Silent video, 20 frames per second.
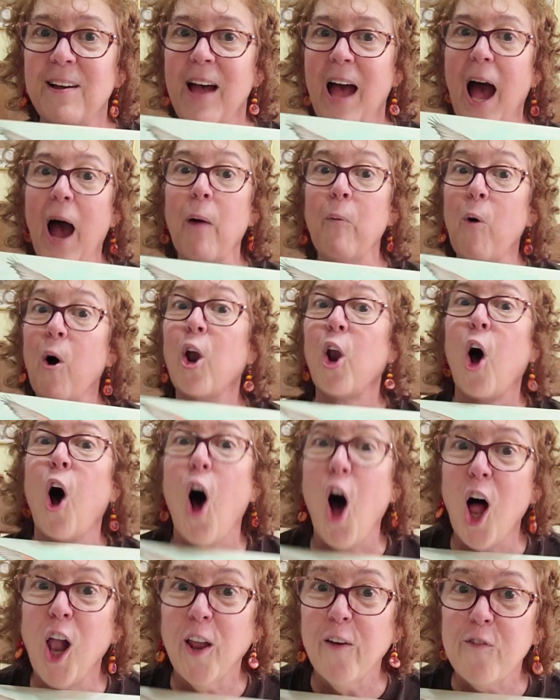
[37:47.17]
I want
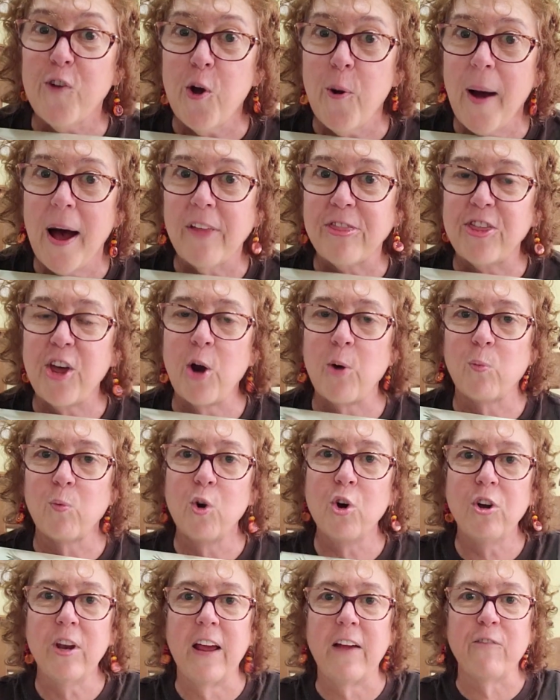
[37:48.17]
all of you out there
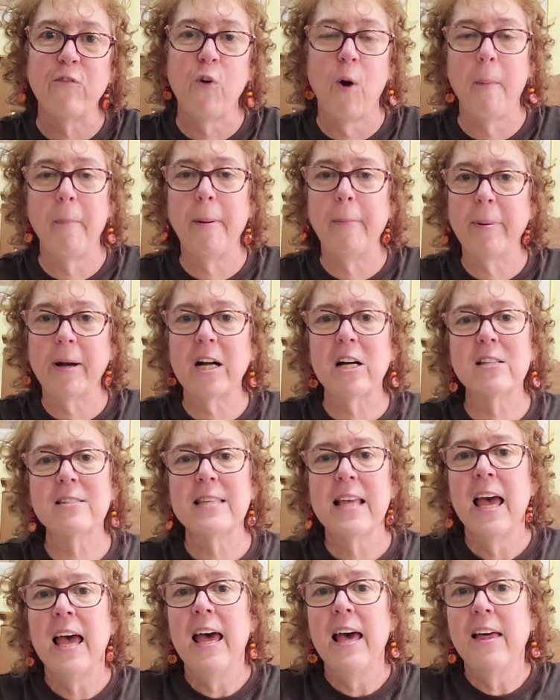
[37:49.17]
rooting for me, because
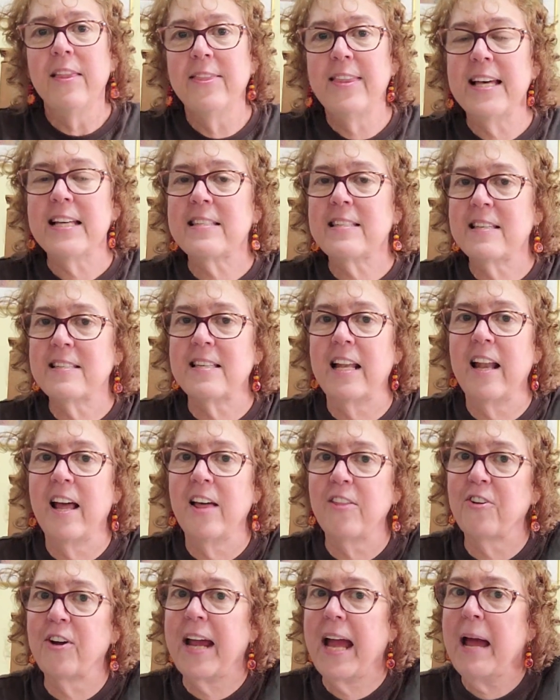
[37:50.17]
this is
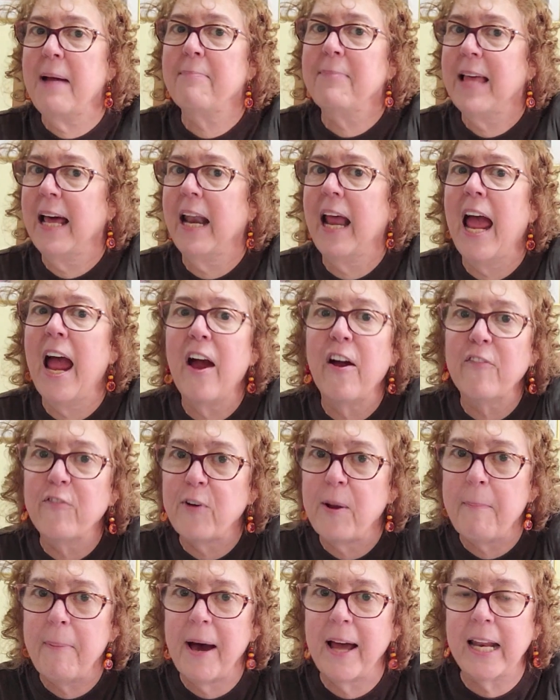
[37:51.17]
another game that
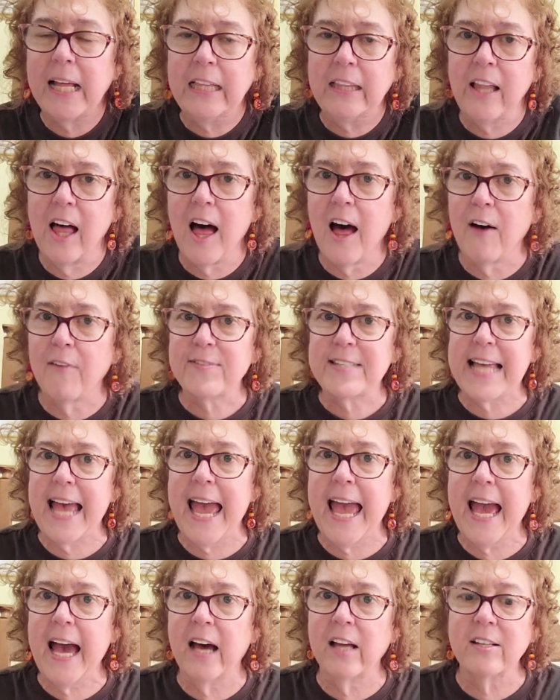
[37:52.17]
everybody loves.
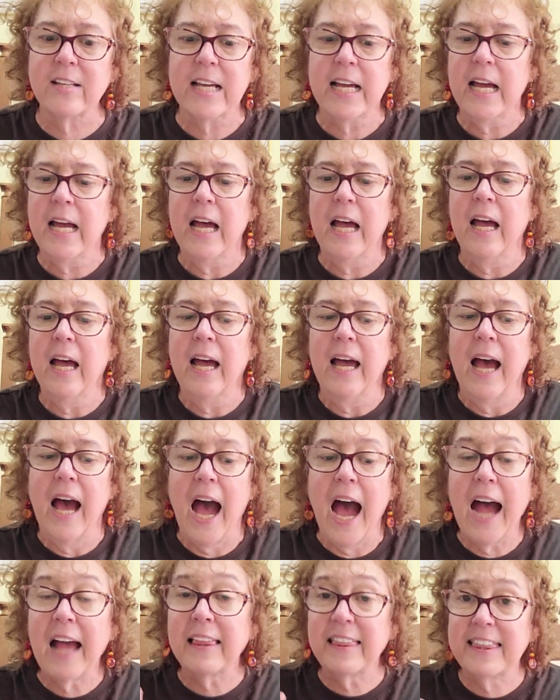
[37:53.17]
And
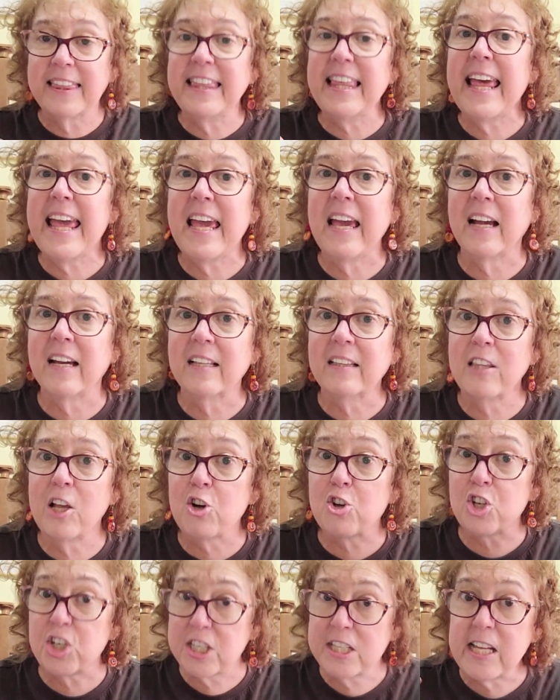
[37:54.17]
I think
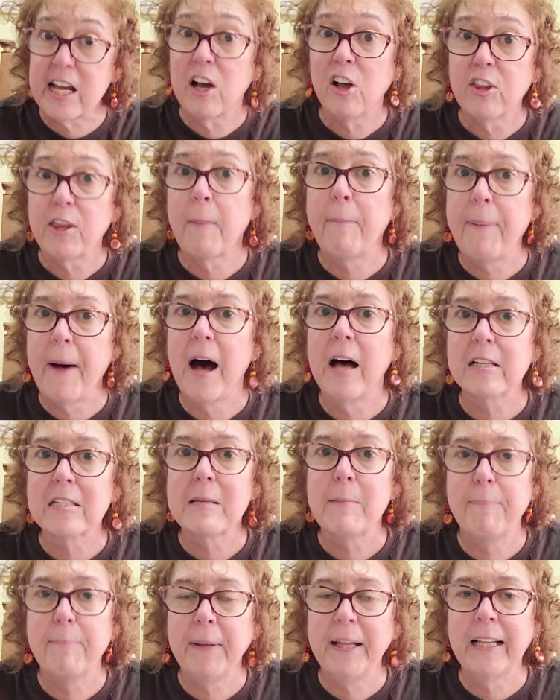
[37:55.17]
there's still the
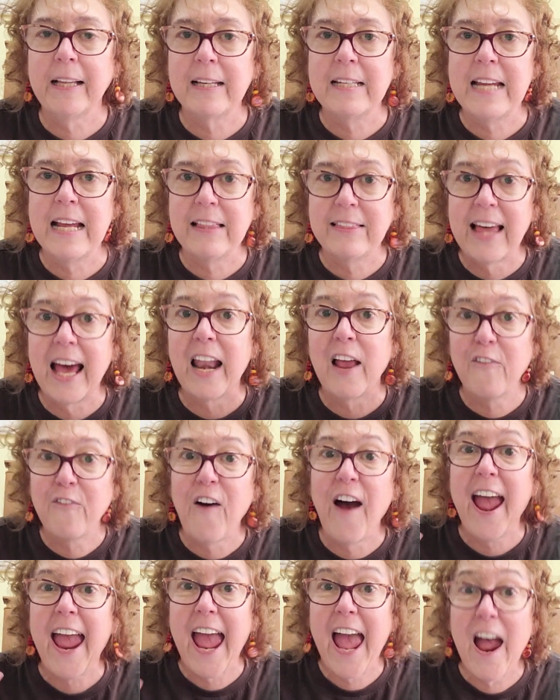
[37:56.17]
possibility that if
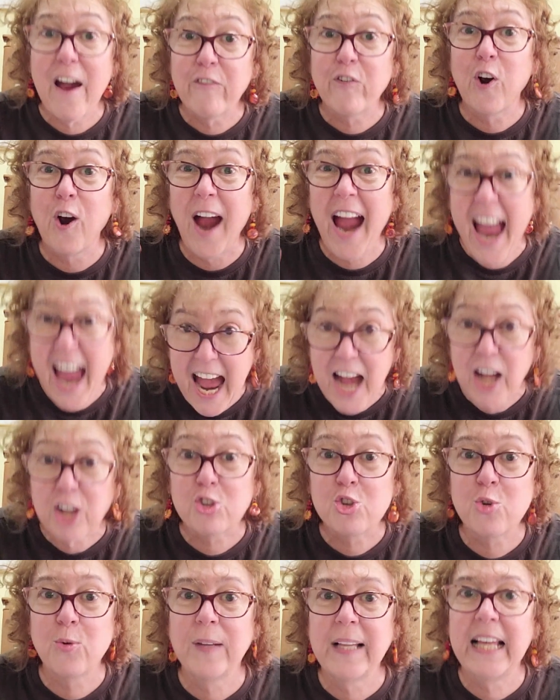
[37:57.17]
I ever
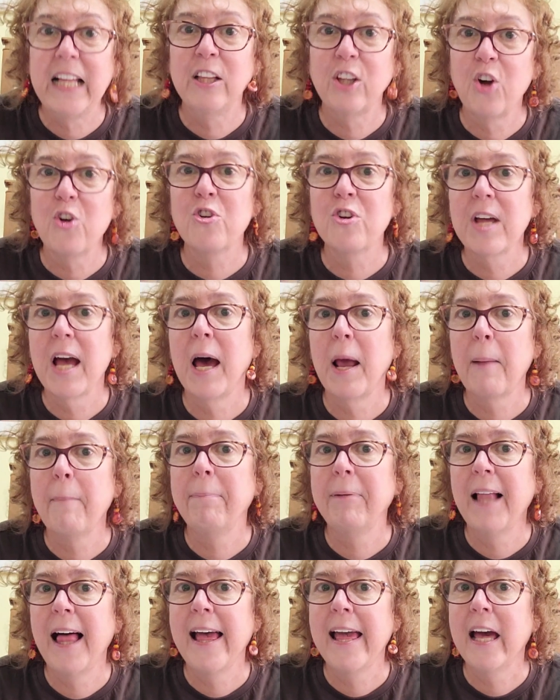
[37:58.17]
actually learned how to
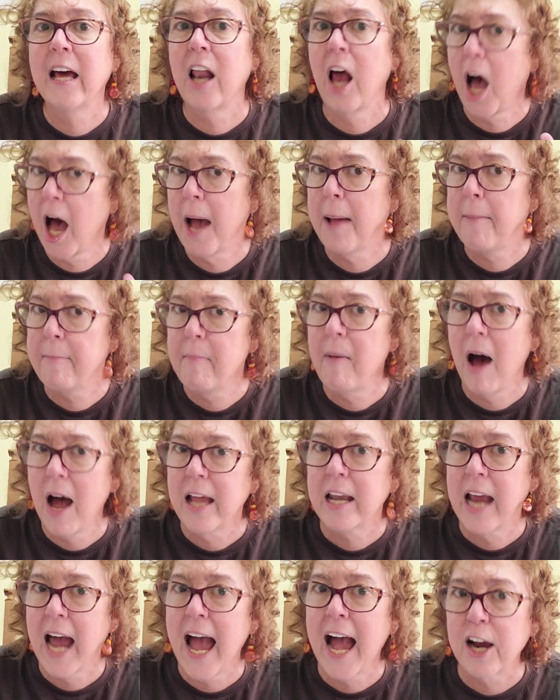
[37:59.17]
play it, I
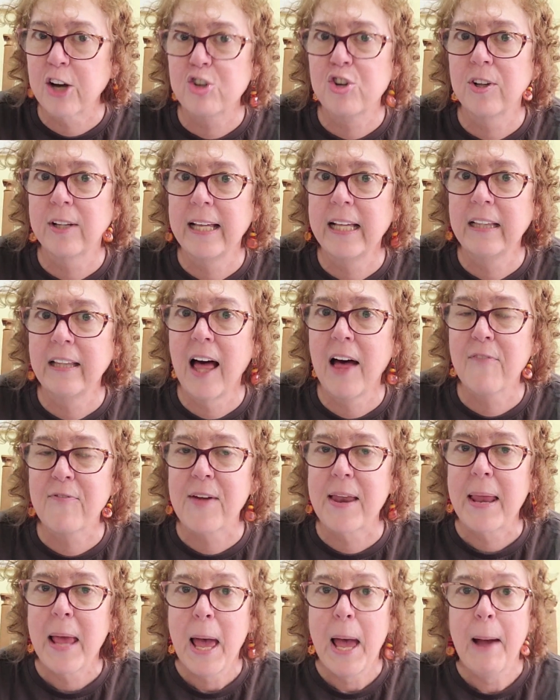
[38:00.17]
might actually love
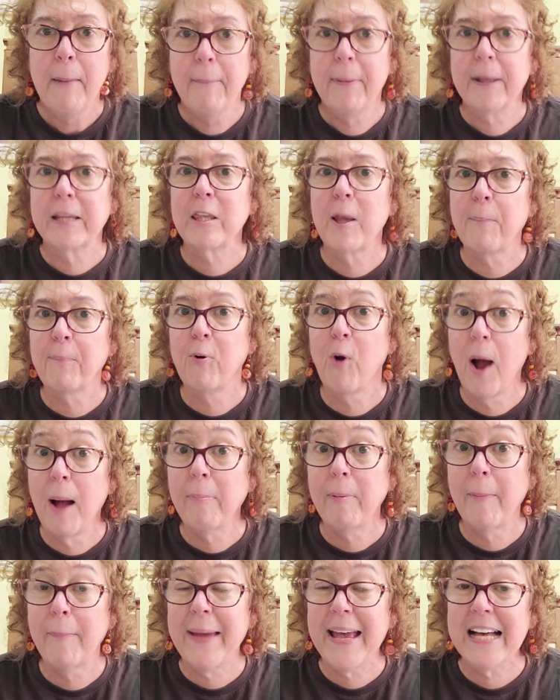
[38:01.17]
it. But the
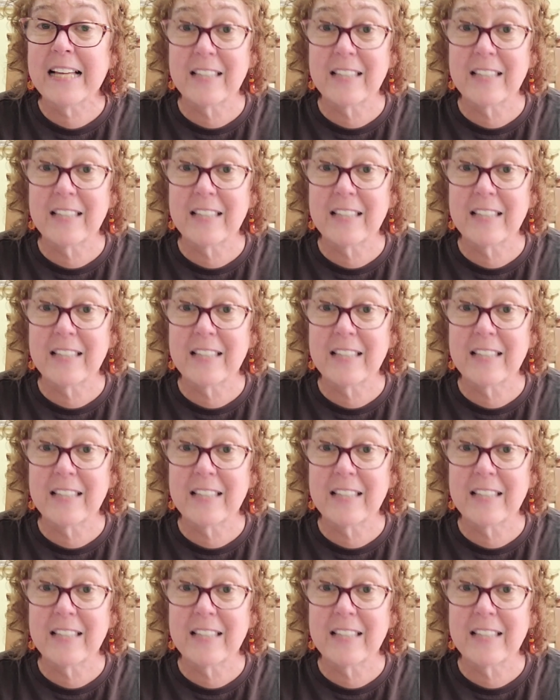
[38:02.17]
problem is